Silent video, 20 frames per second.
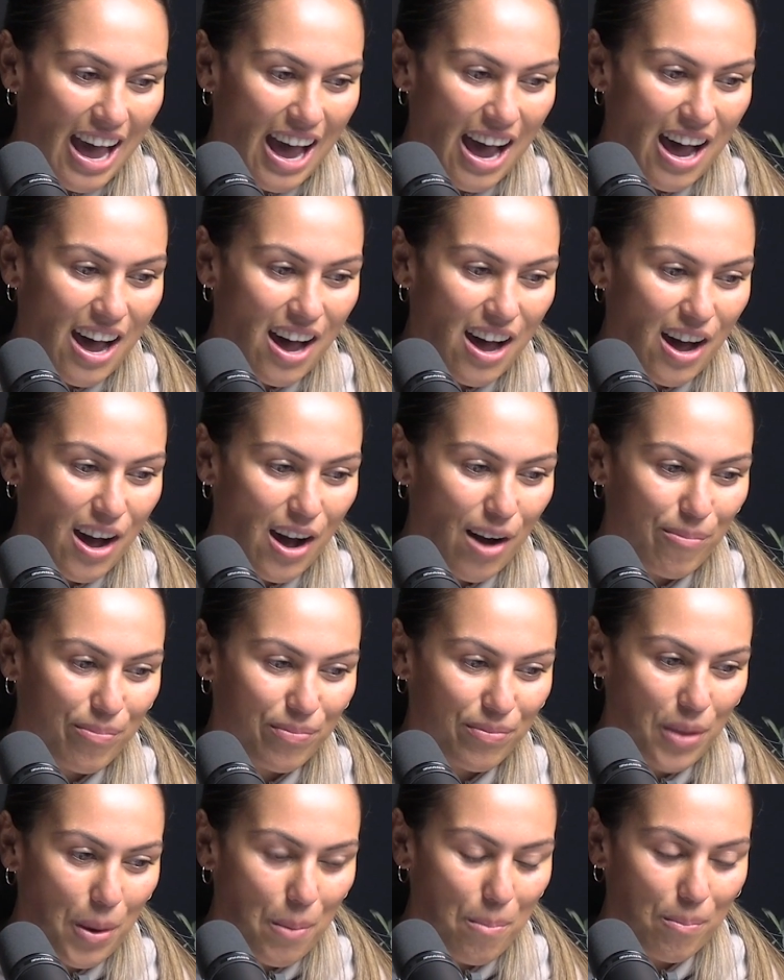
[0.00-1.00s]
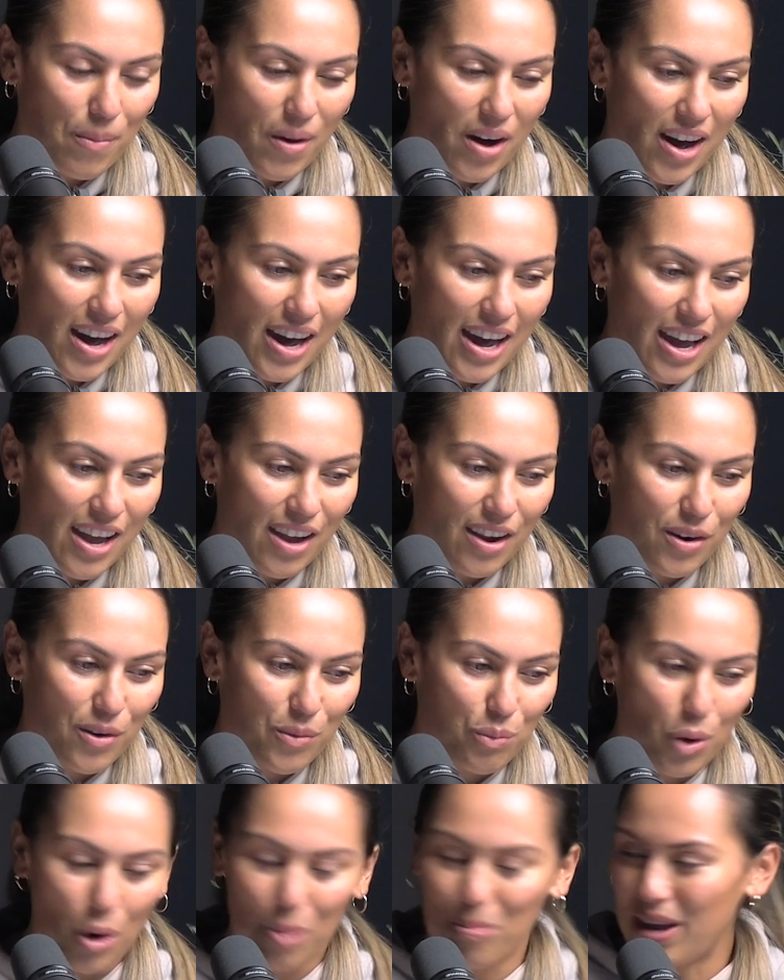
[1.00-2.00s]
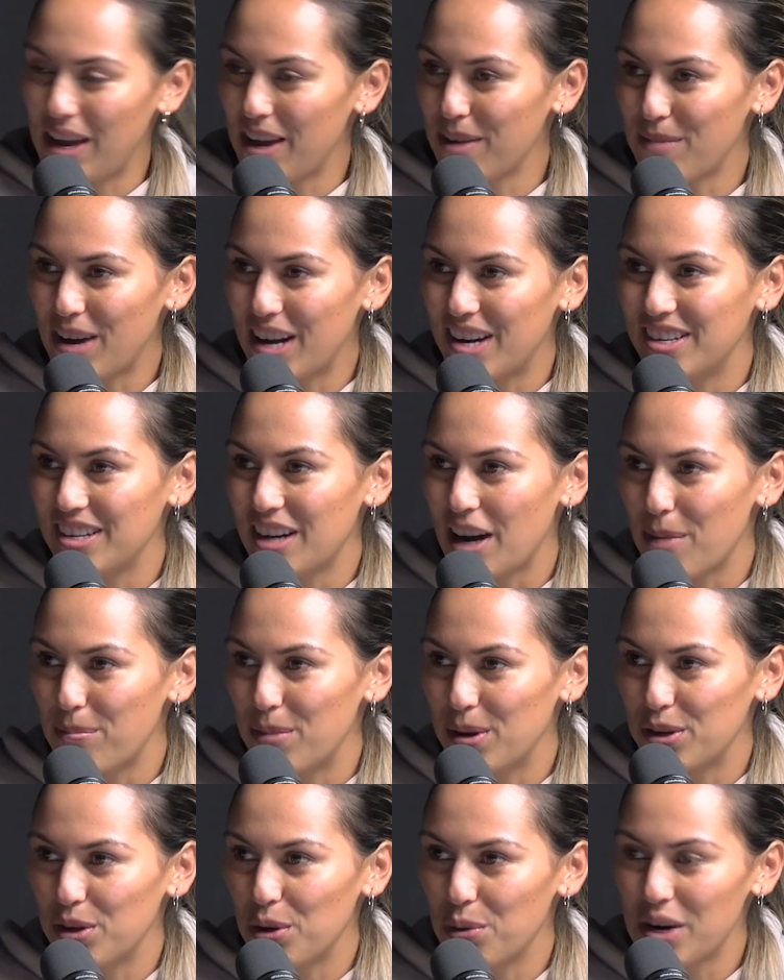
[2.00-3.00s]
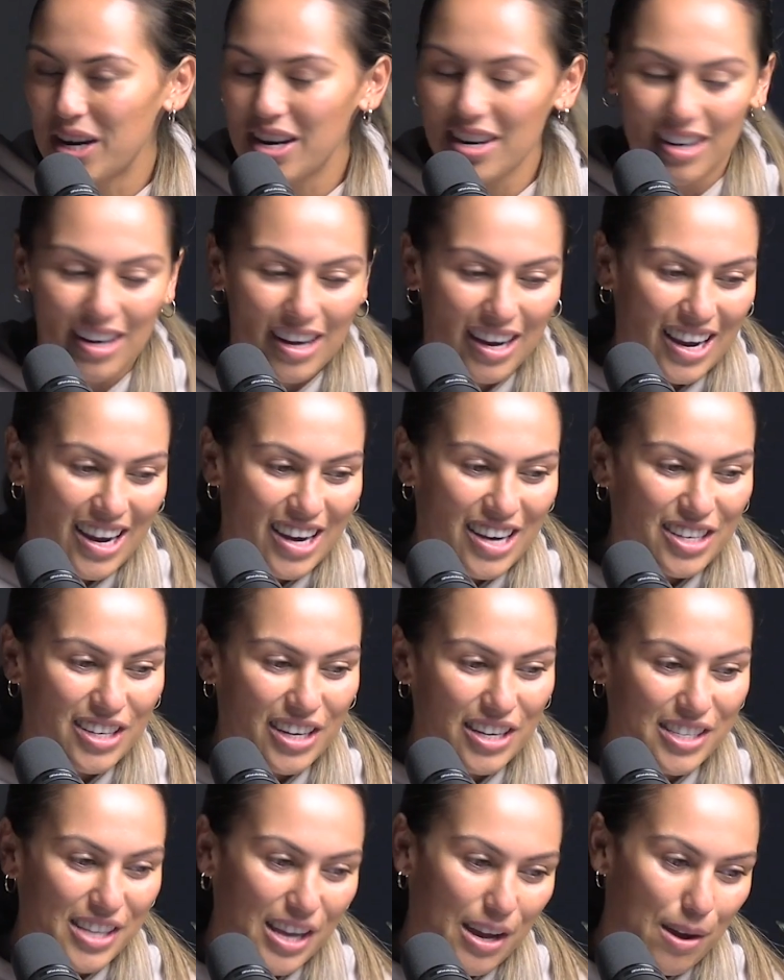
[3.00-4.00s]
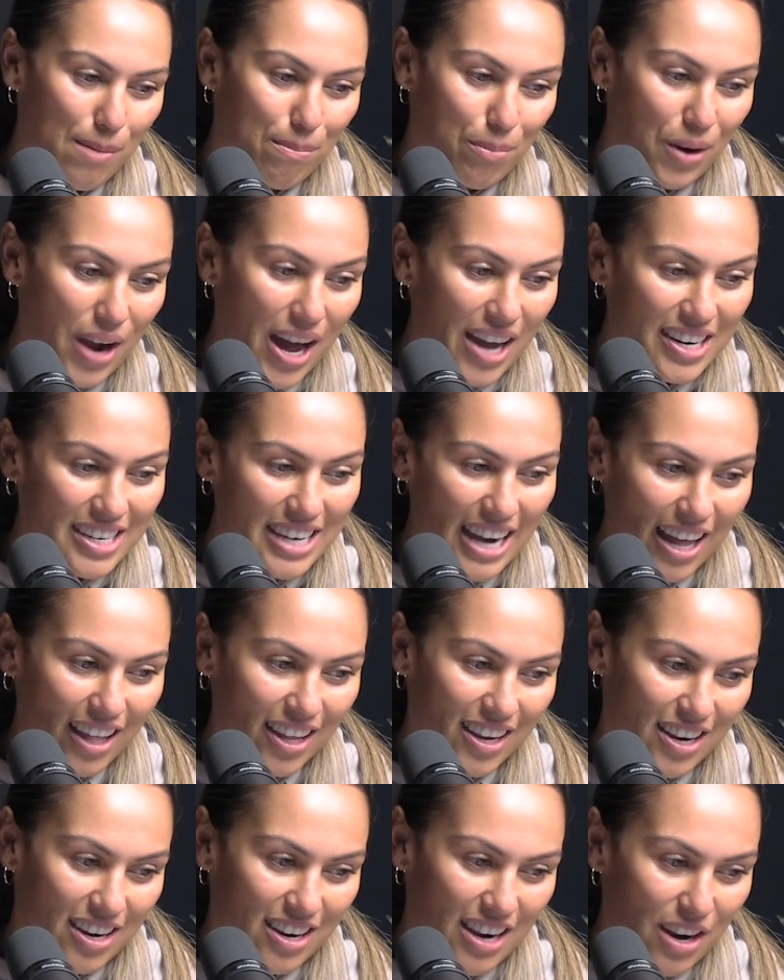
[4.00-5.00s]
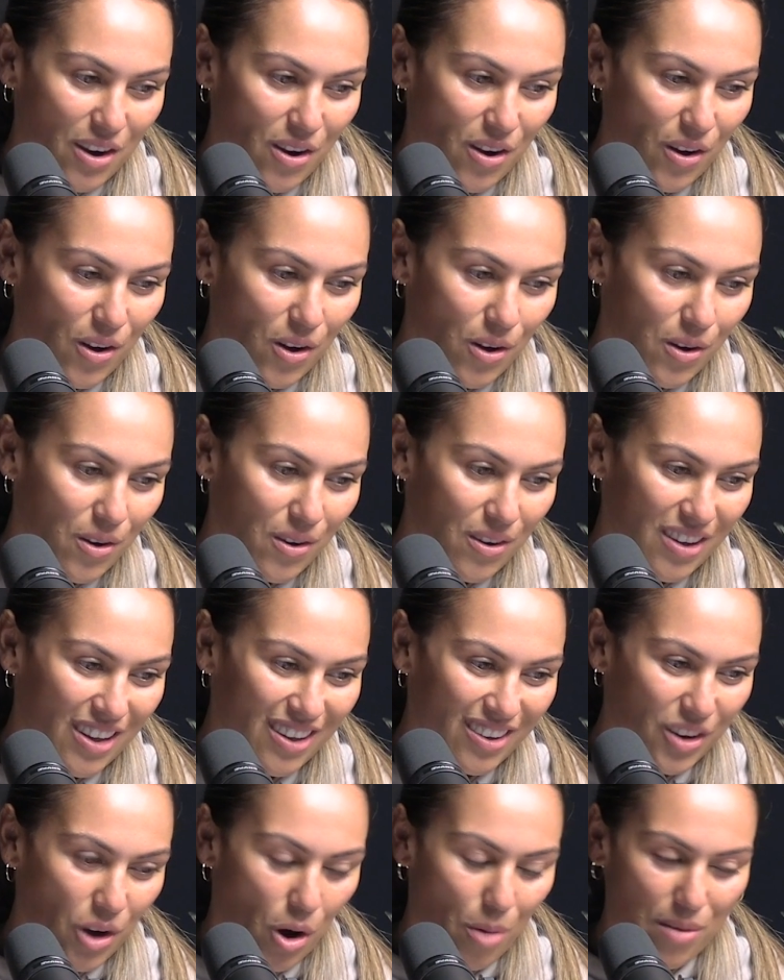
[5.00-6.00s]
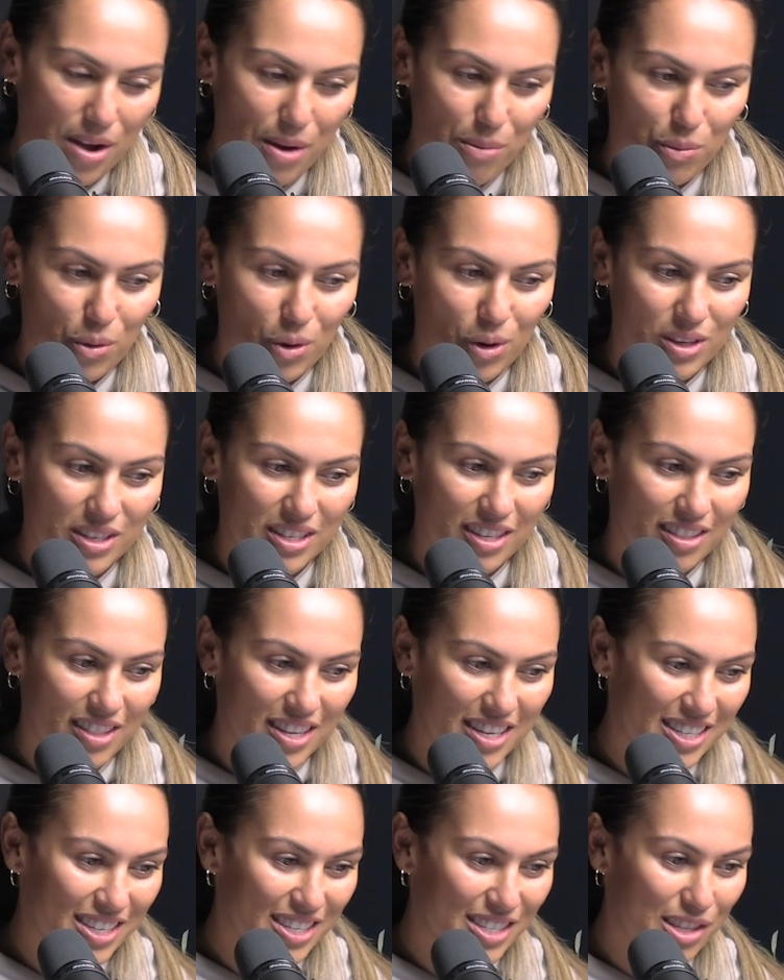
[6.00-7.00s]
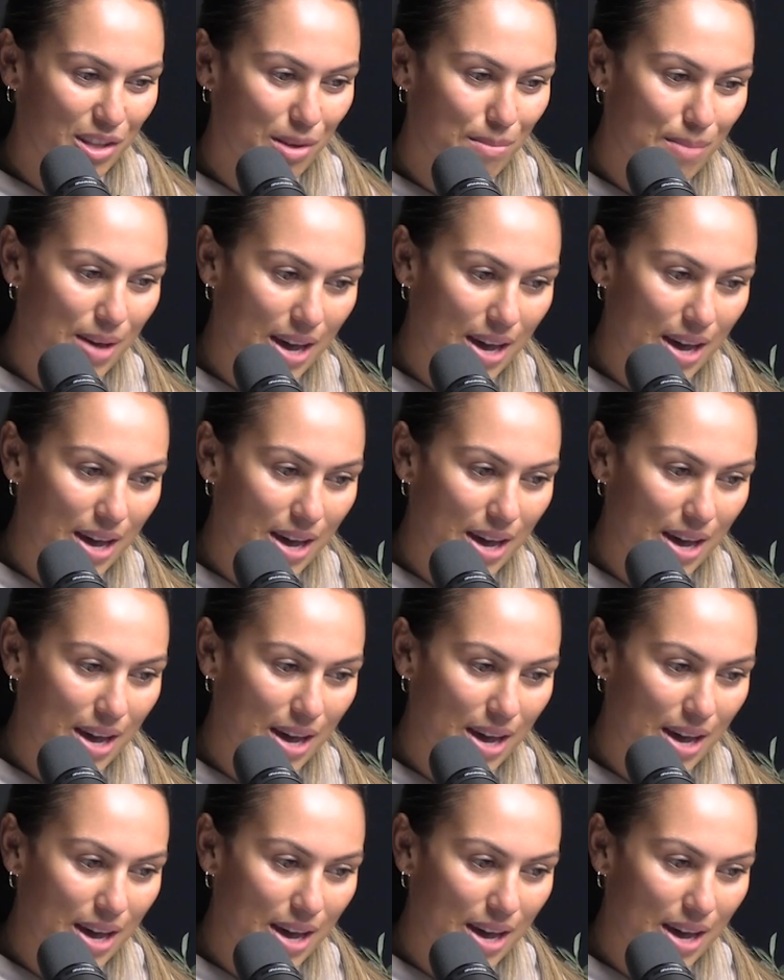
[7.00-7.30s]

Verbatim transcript: Um, my well-being manager up at Nui, she's a proud Italian, and her comment was, This is the